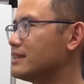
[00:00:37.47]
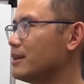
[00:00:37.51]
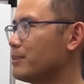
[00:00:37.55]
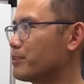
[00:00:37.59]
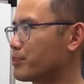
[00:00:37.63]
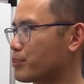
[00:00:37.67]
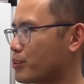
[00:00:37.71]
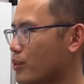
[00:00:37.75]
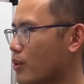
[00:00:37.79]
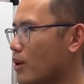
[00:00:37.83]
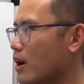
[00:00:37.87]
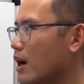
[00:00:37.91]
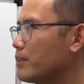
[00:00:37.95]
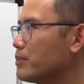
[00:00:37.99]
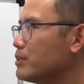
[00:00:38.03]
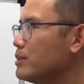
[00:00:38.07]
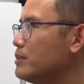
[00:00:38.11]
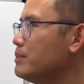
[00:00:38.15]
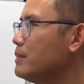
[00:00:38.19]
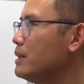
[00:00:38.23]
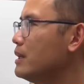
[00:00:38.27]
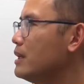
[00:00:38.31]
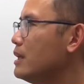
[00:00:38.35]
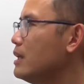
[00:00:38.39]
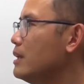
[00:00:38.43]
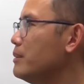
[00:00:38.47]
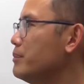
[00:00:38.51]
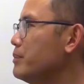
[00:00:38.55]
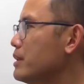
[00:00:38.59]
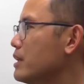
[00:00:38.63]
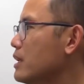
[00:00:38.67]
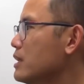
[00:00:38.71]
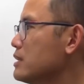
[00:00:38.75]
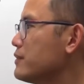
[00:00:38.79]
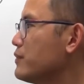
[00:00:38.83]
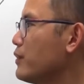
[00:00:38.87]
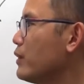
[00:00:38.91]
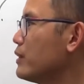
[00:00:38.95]
a problem
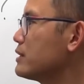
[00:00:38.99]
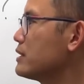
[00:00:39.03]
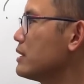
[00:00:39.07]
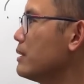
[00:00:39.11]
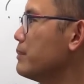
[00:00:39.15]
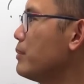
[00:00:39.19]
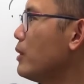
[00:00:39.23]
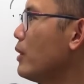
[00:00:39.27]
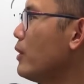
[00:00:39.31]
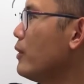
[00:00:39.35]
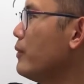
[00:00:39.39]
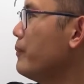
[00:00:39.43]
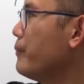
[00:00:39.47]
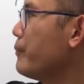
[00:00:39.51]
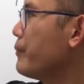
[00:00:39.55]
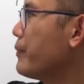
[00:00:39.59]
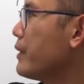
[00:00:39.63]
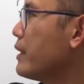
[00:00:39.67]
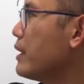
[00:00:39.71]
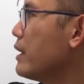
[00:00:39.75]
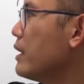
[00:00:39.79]
because, for example,